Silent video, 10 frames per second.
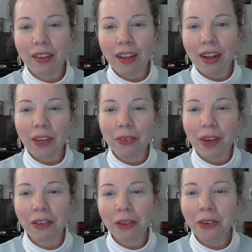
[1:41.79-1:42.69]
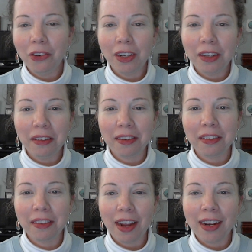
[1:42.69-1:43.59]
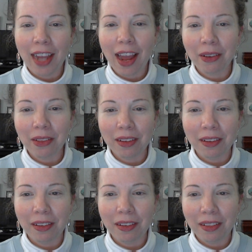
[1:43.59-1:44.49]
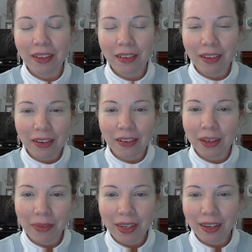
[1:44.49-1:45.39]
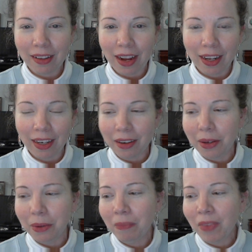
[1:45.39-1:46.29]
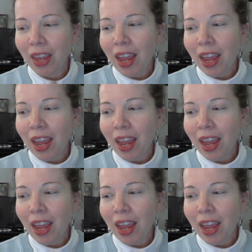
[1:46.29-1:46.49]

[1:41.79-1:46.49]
setting your resolutions, deciding how this year is going to be exciting and new.